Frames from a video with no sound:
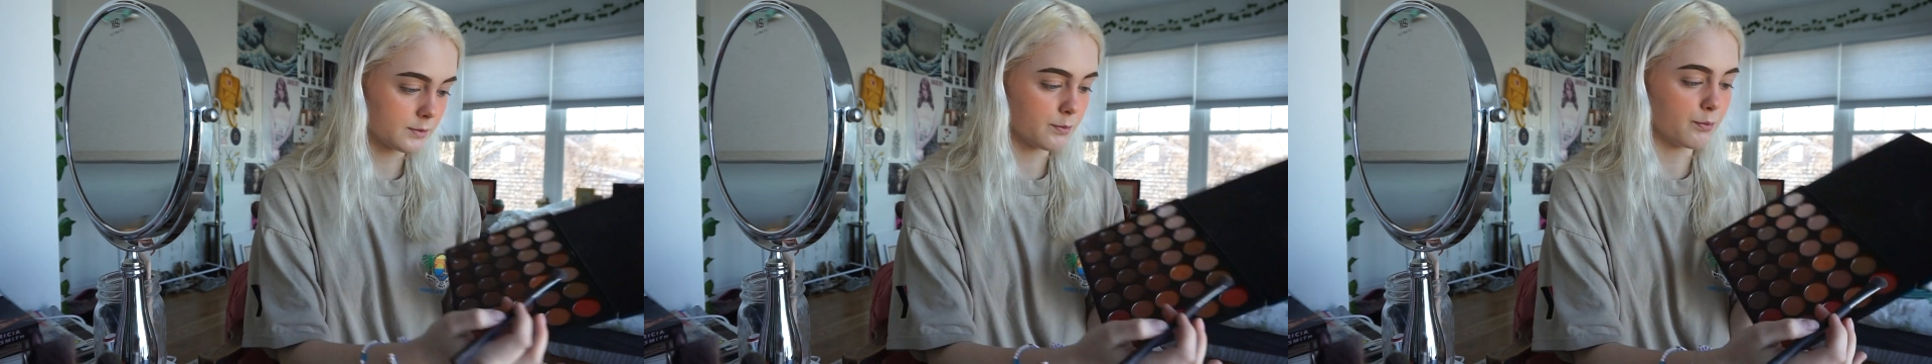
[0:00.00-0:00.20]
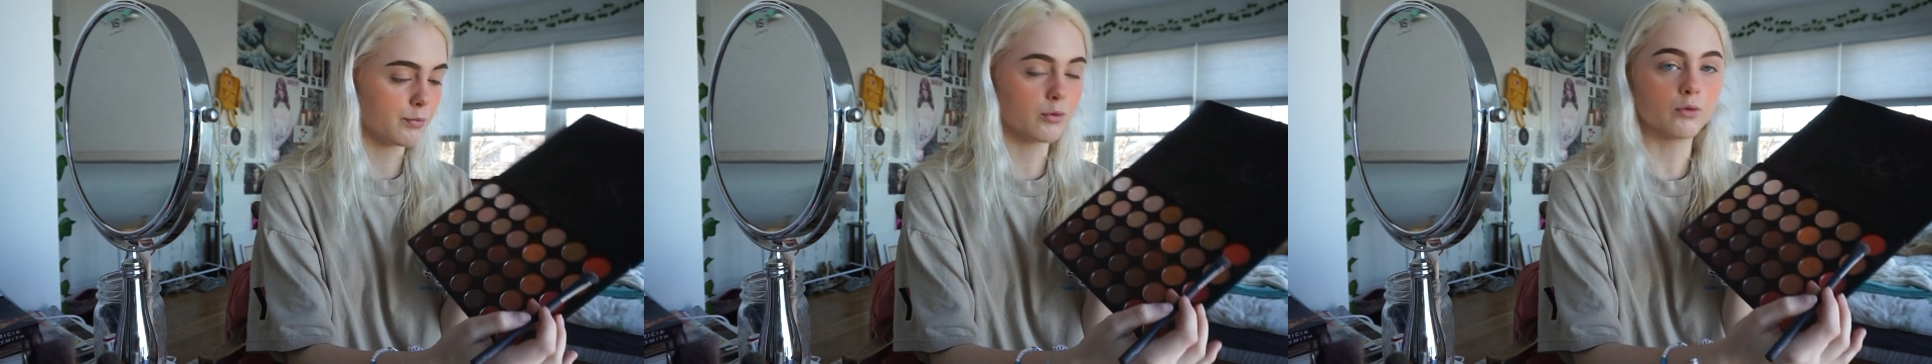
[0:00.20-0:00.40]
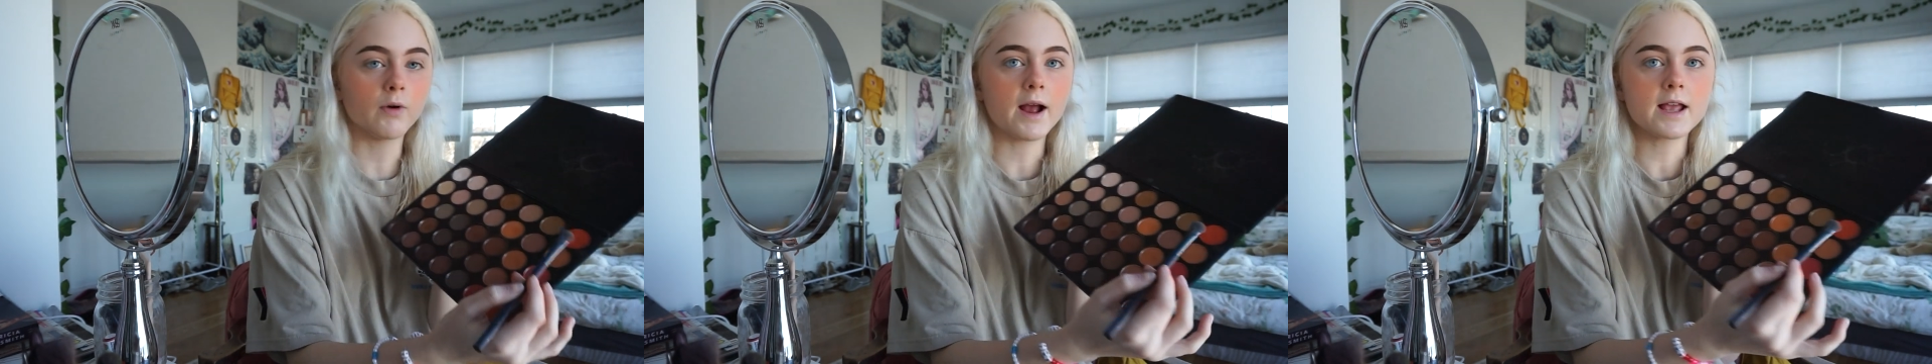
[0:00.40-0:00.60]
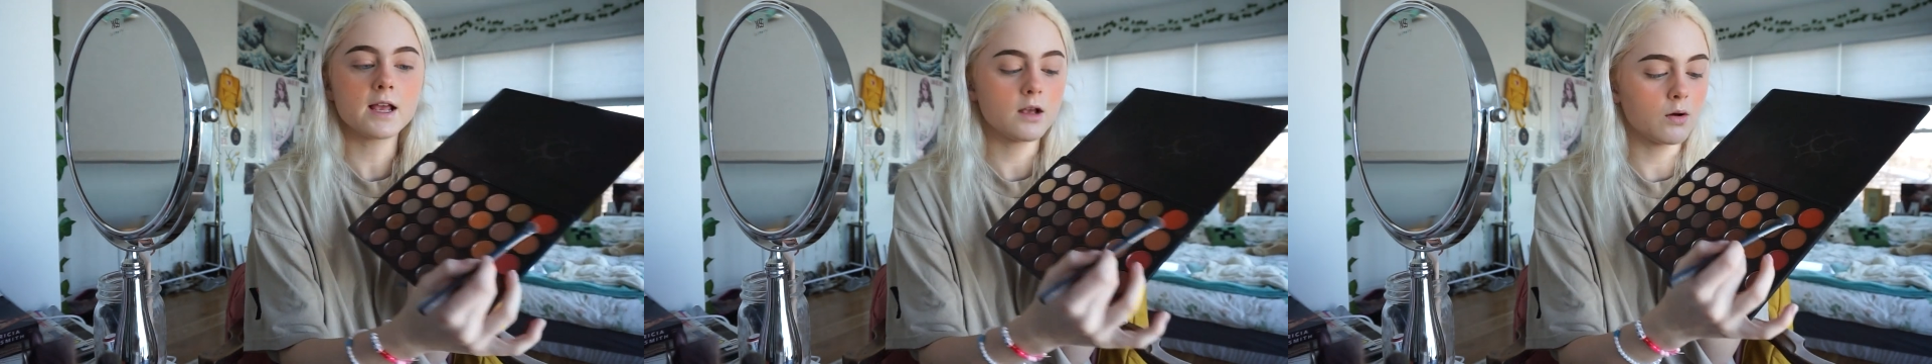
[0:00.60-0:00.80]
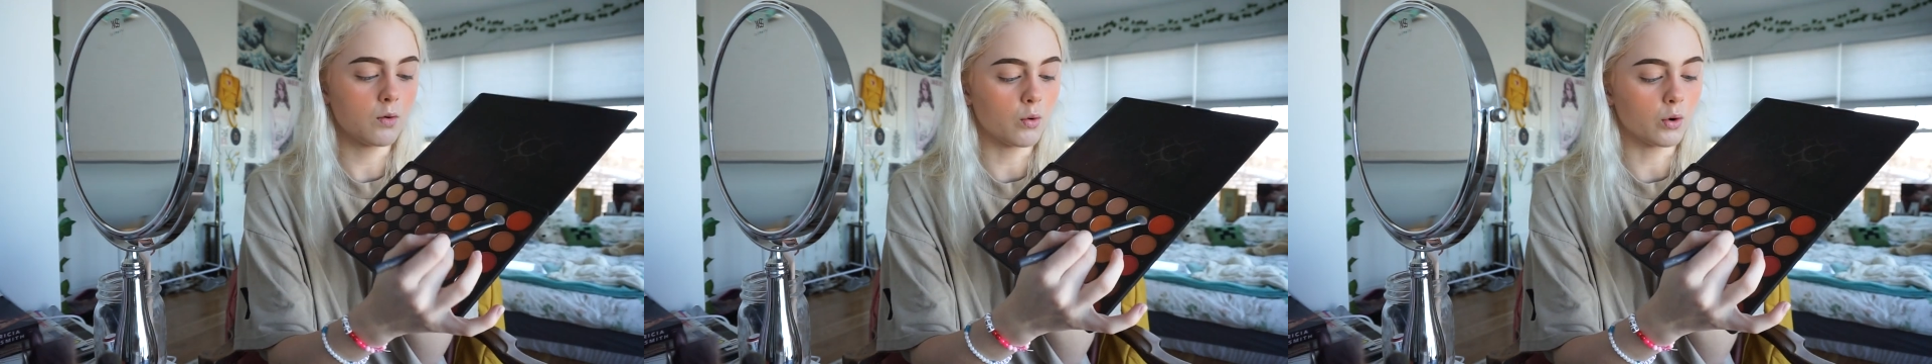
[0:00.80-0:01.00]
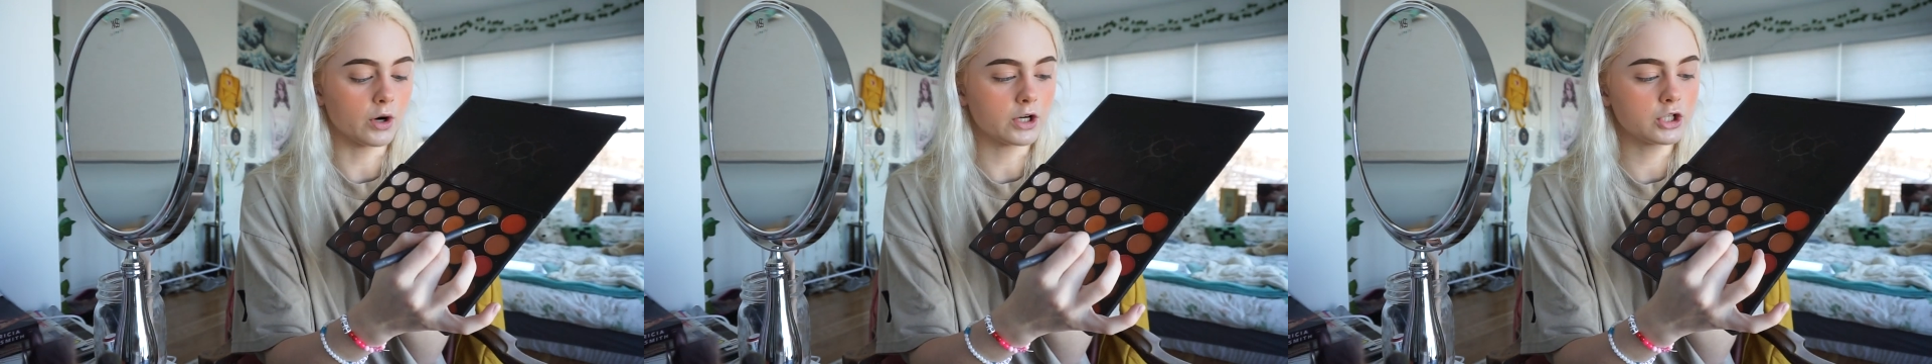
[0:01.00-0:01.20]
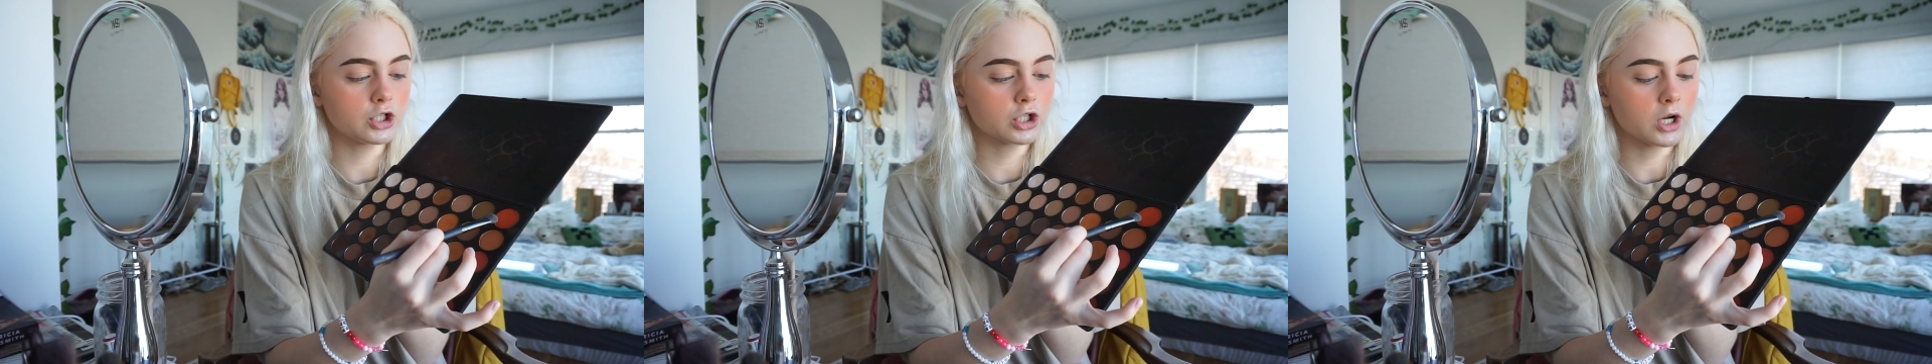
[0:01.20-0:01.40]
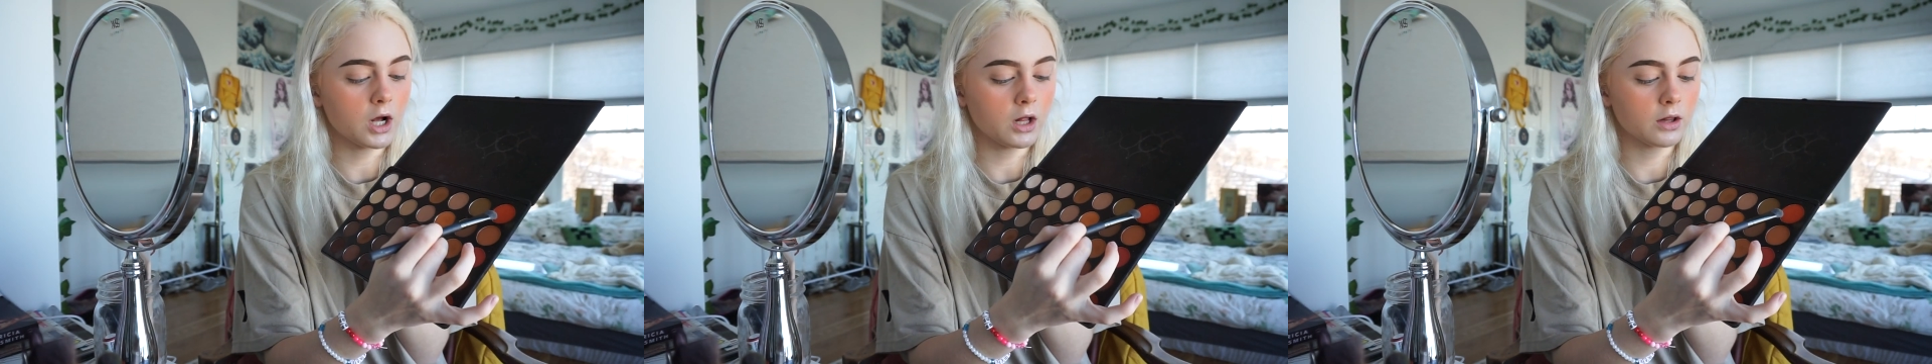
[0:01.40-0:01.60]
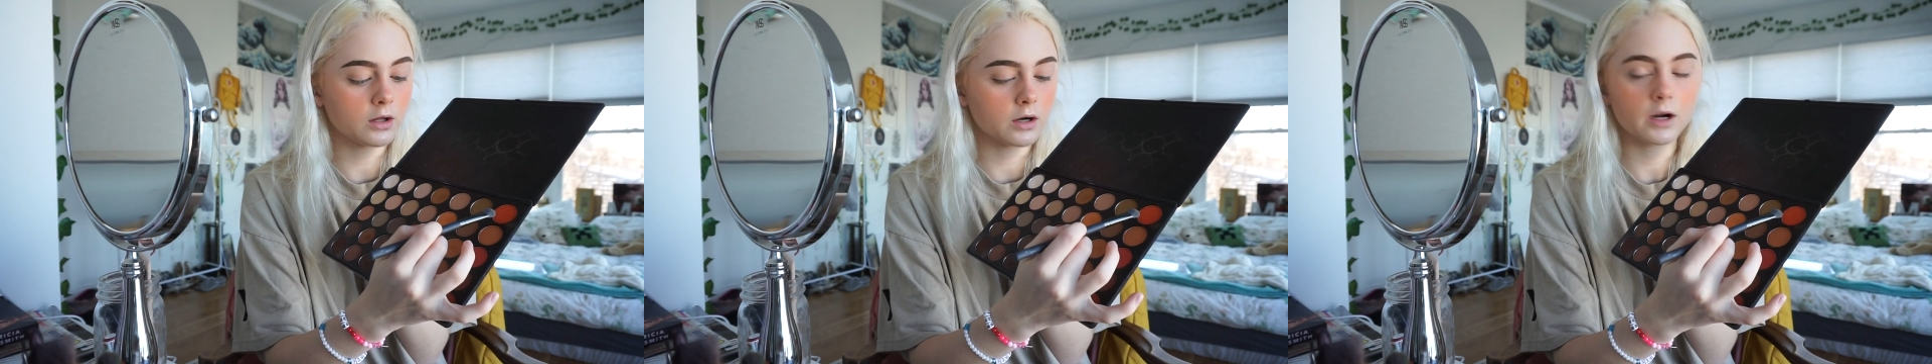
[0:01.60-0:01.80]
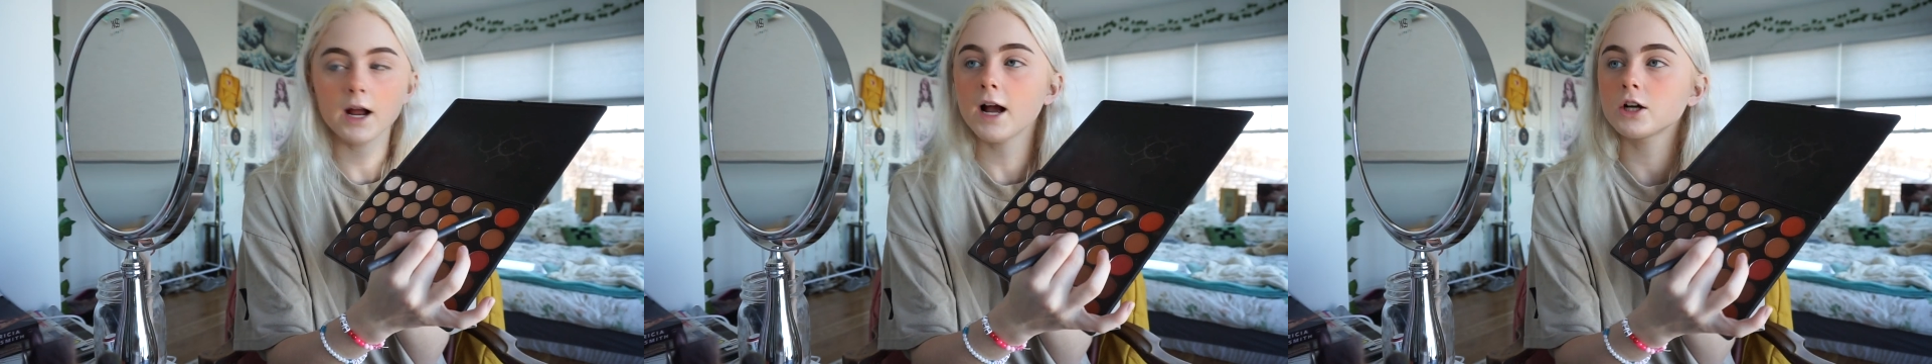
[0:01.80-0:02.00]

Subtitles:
bright orange color.